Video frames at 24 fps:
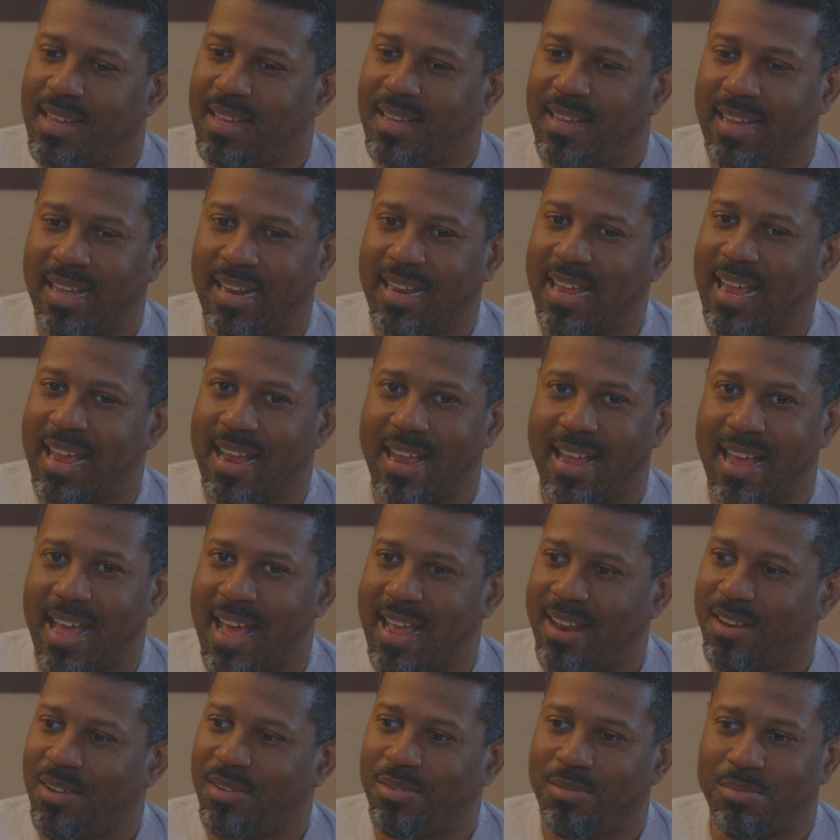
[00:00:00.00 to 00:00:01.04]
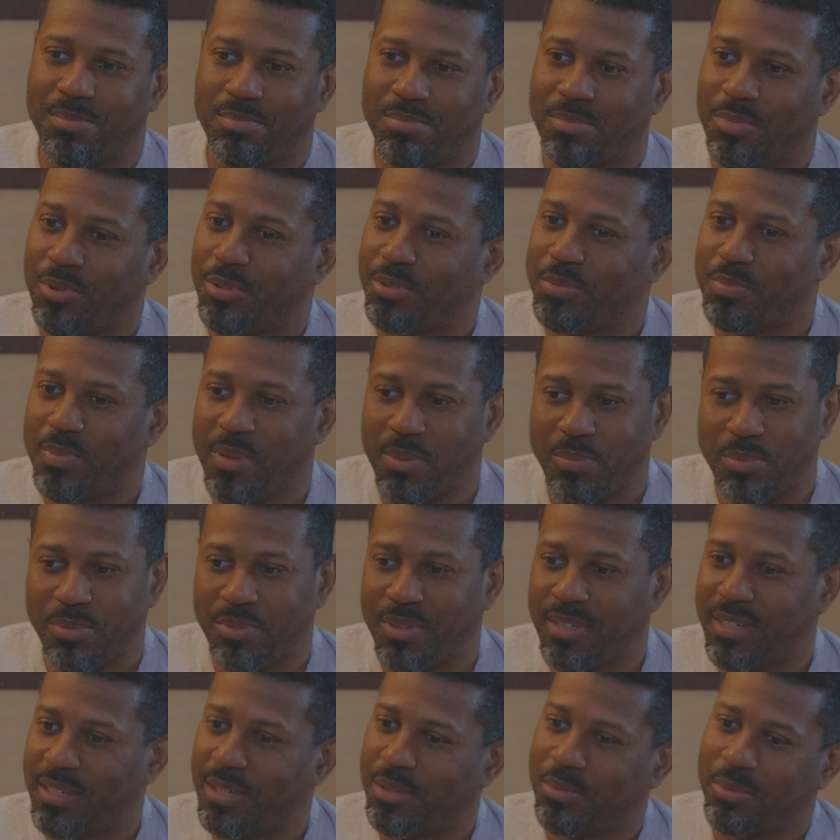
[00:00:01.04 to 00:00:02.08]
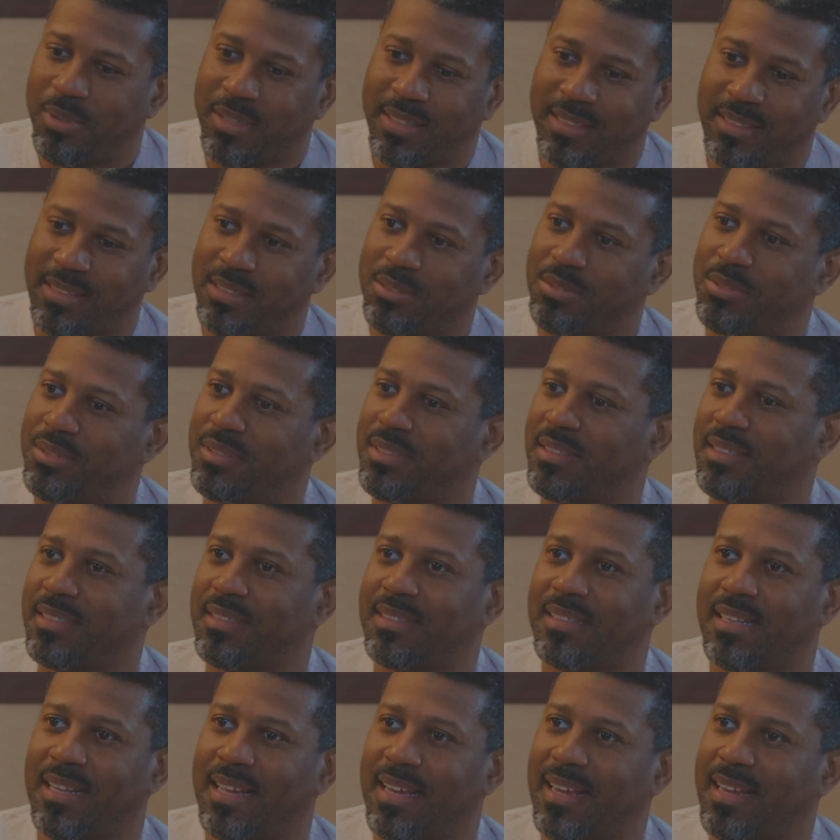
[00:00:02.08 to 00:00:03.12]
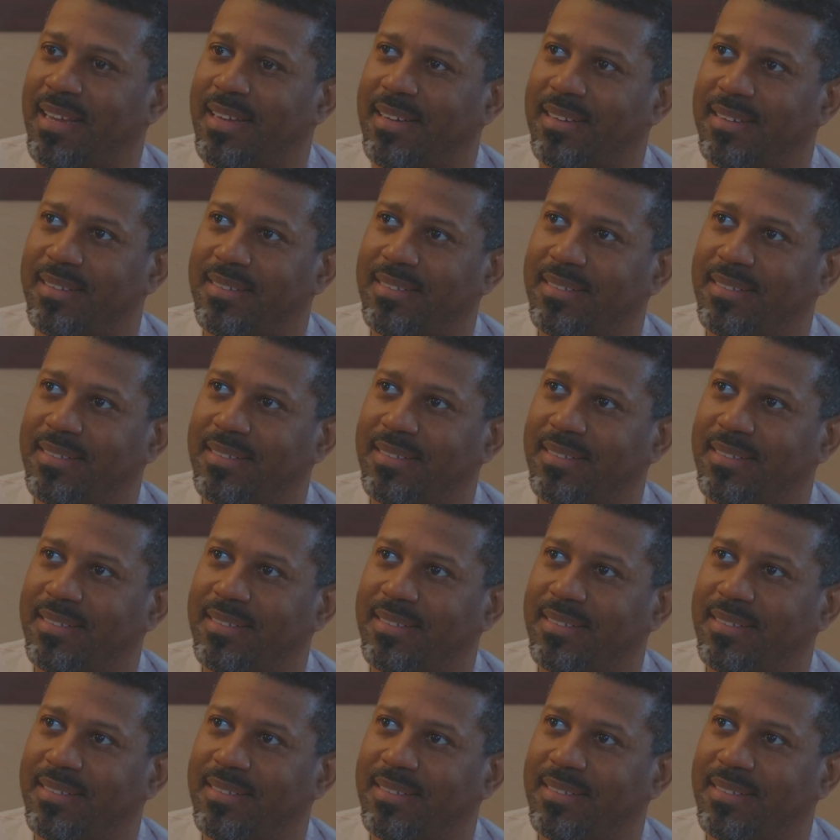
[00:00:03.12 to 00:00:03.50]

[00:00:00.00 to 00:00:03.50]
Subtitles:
and I know most people deal with it. It's like,